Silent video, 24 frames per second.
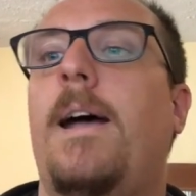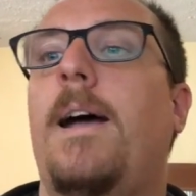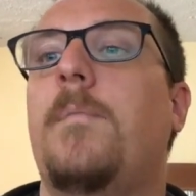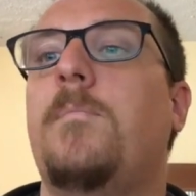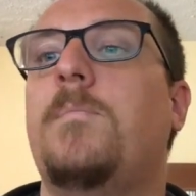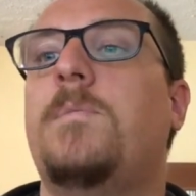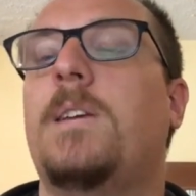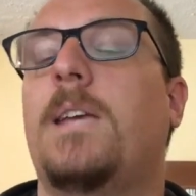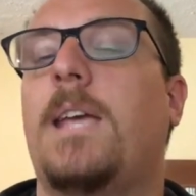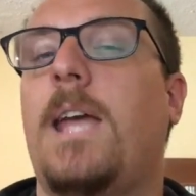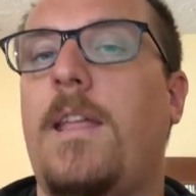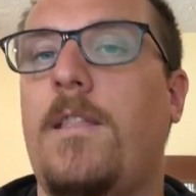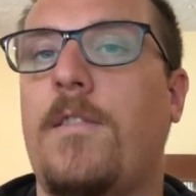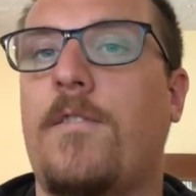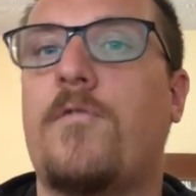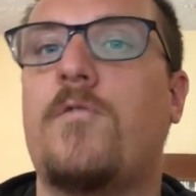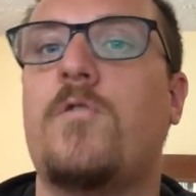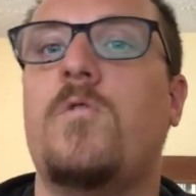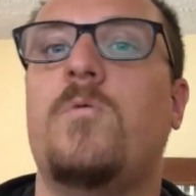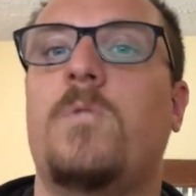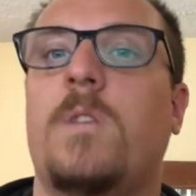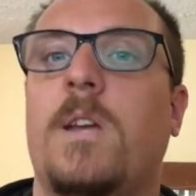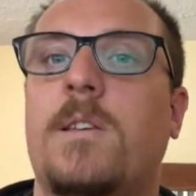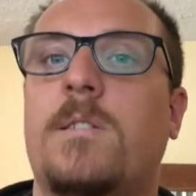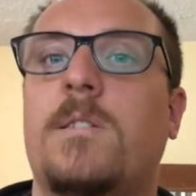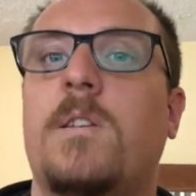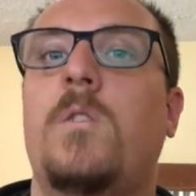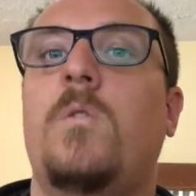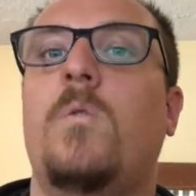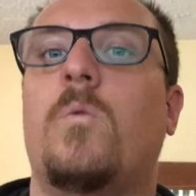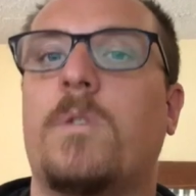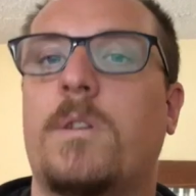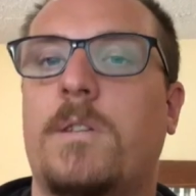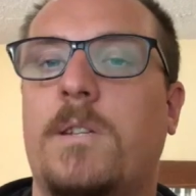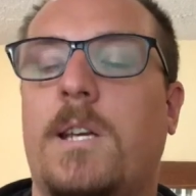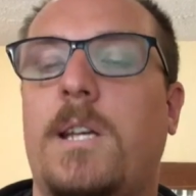to get through this in
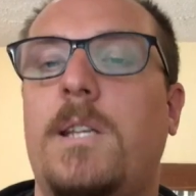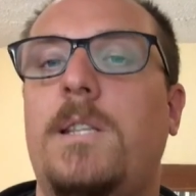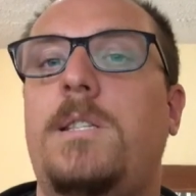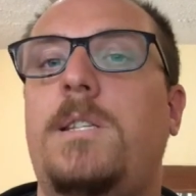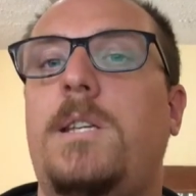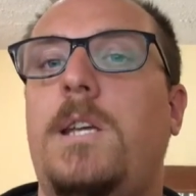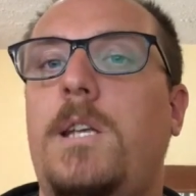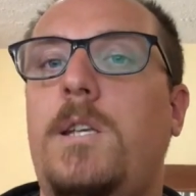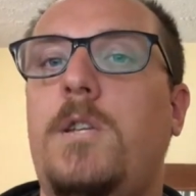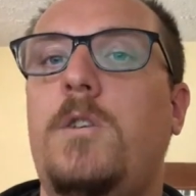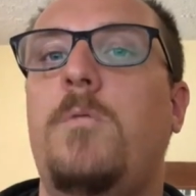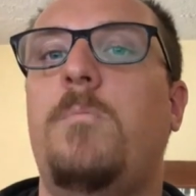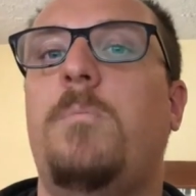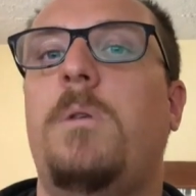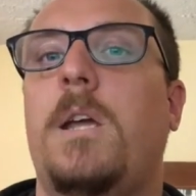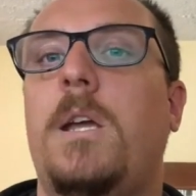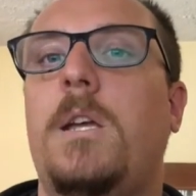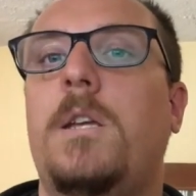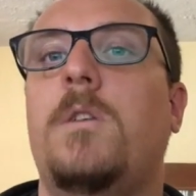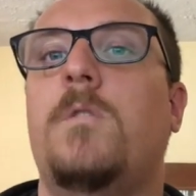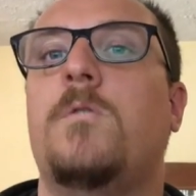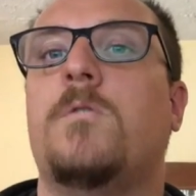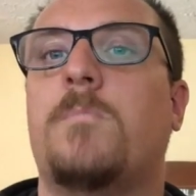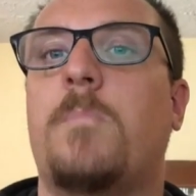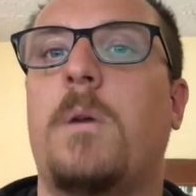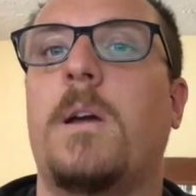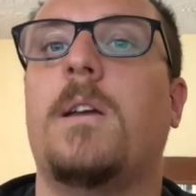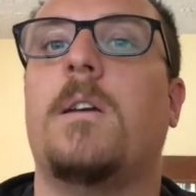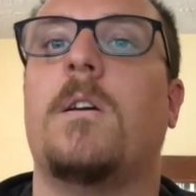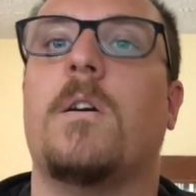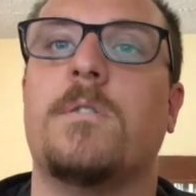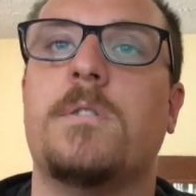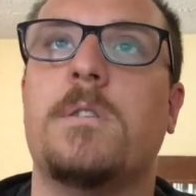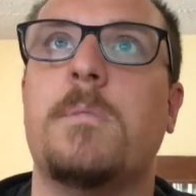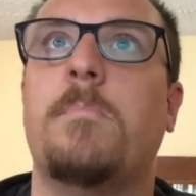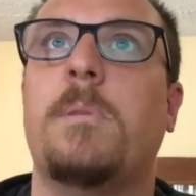order to continue being used by
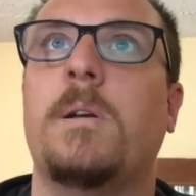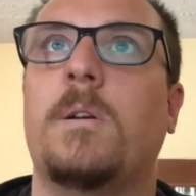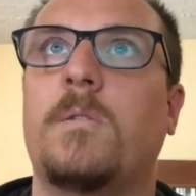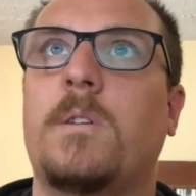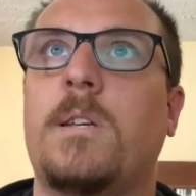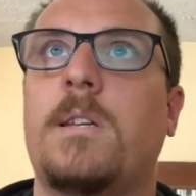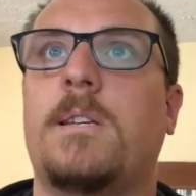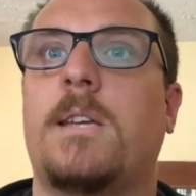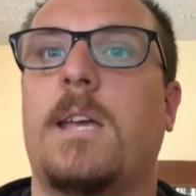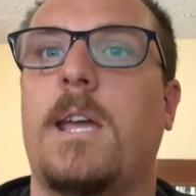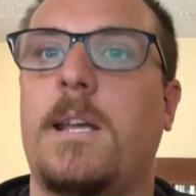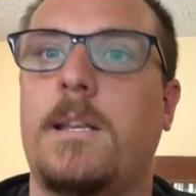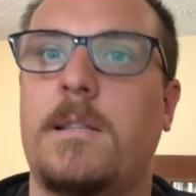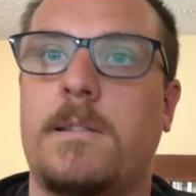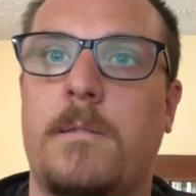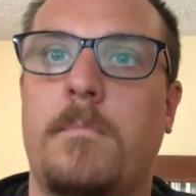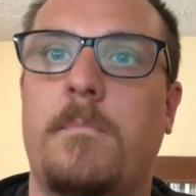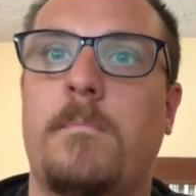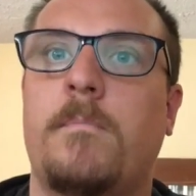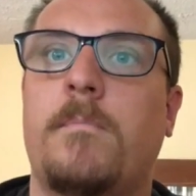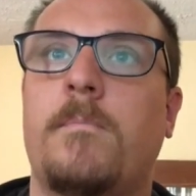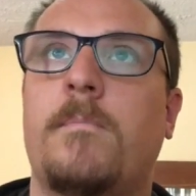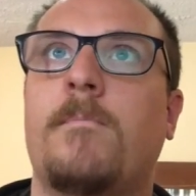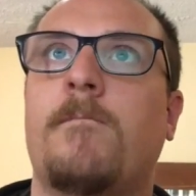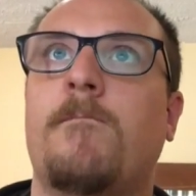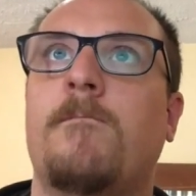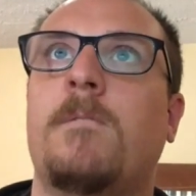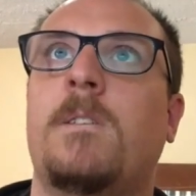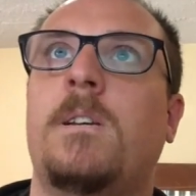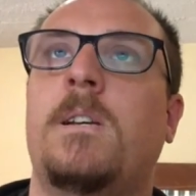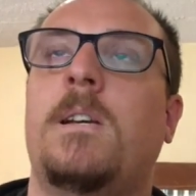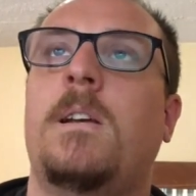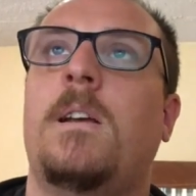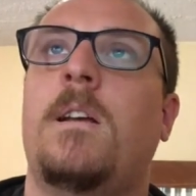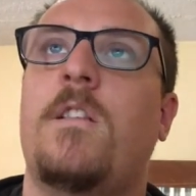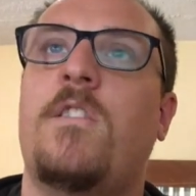God to build his kingdom.
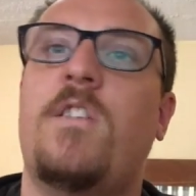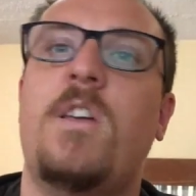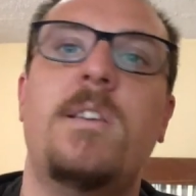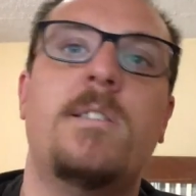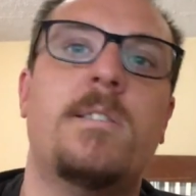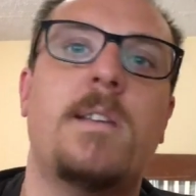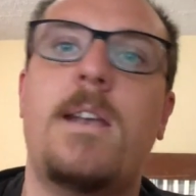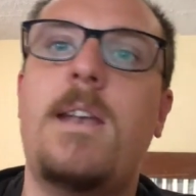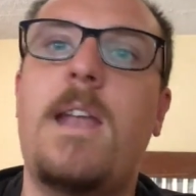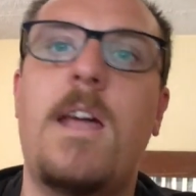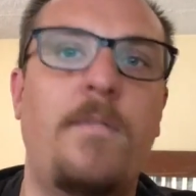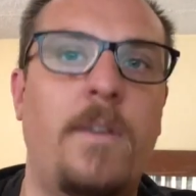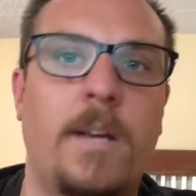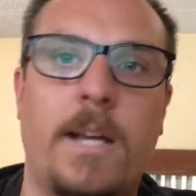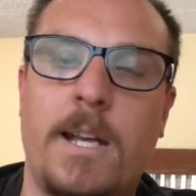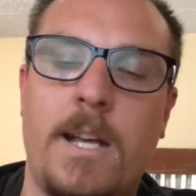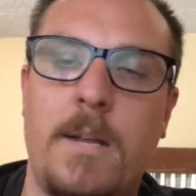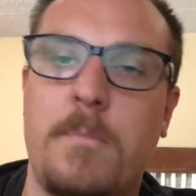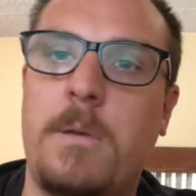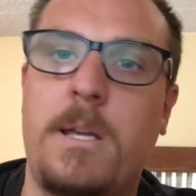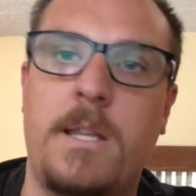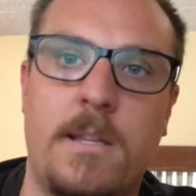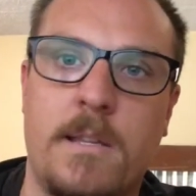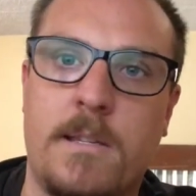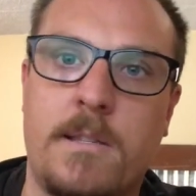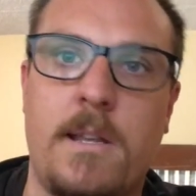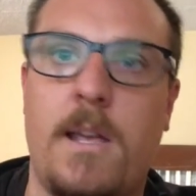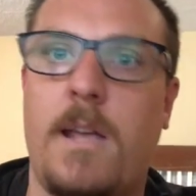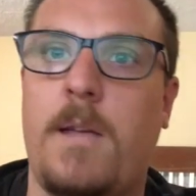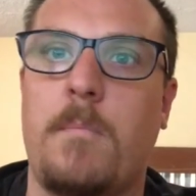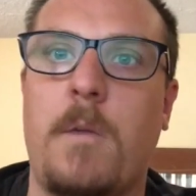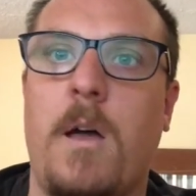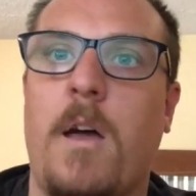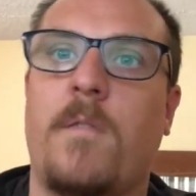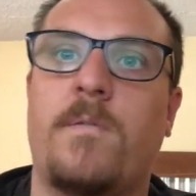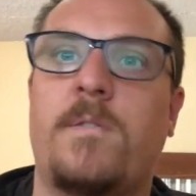Things are never going to be the
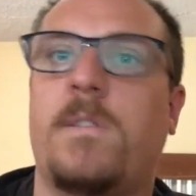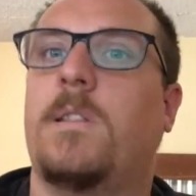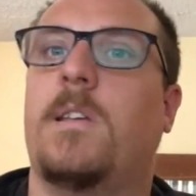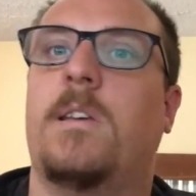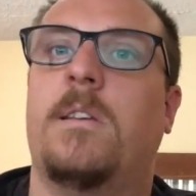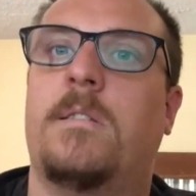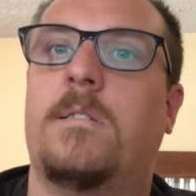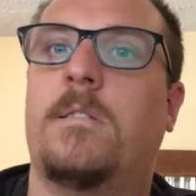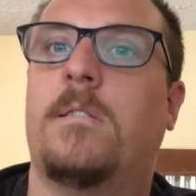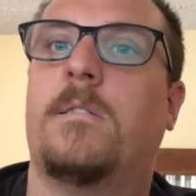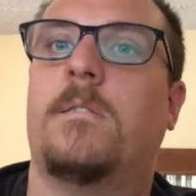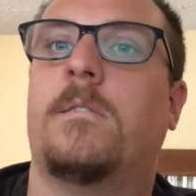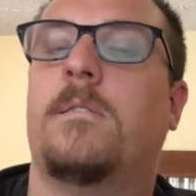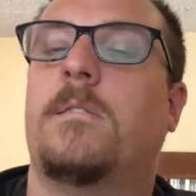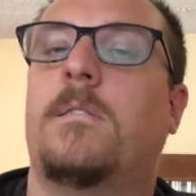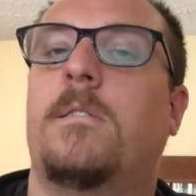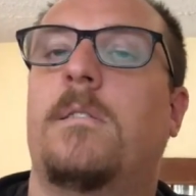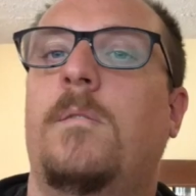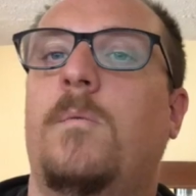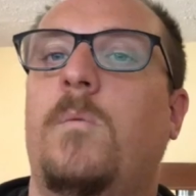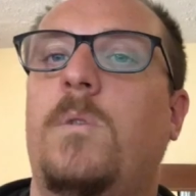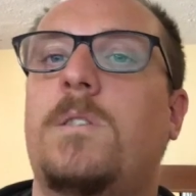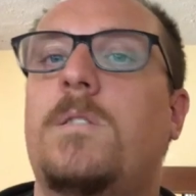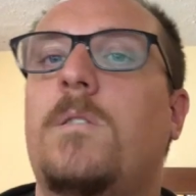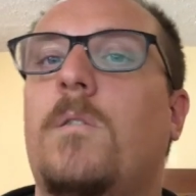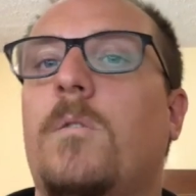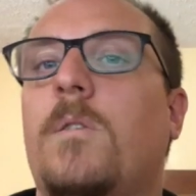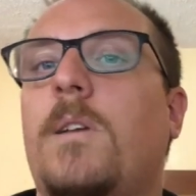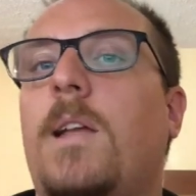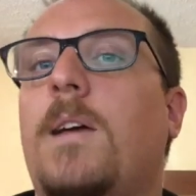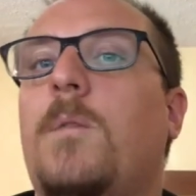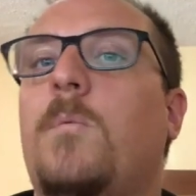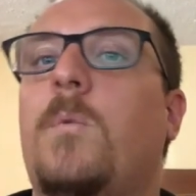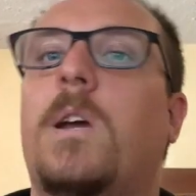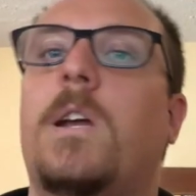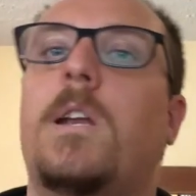same after this. It's not
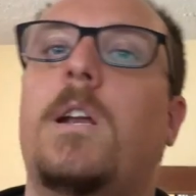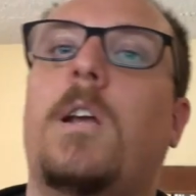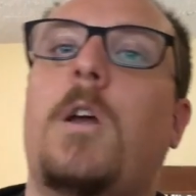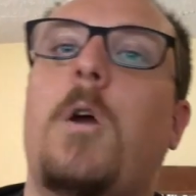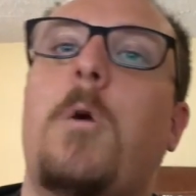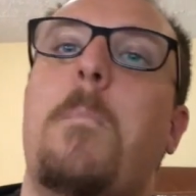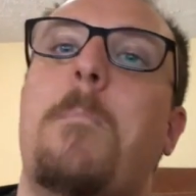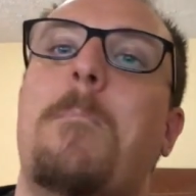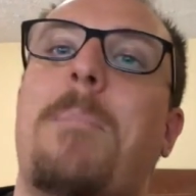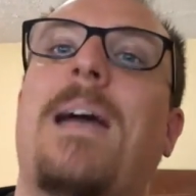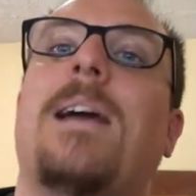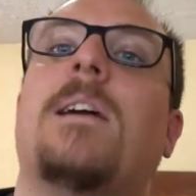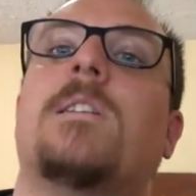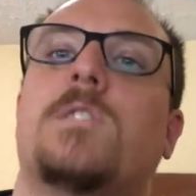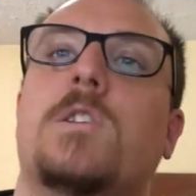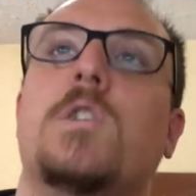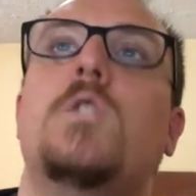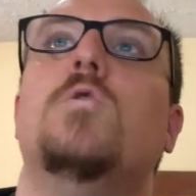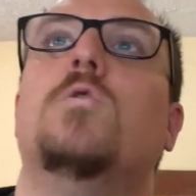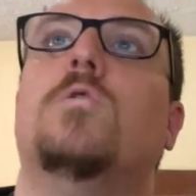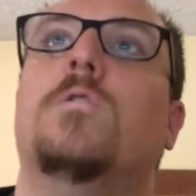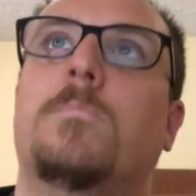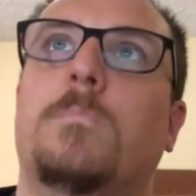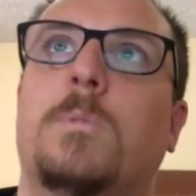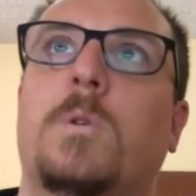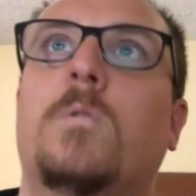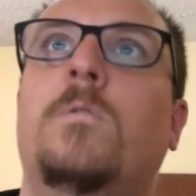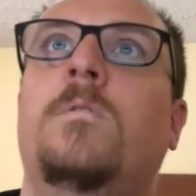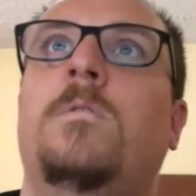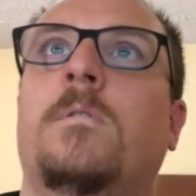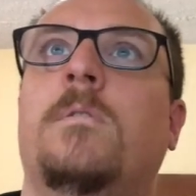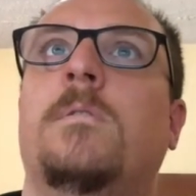like we're going to go back to normal,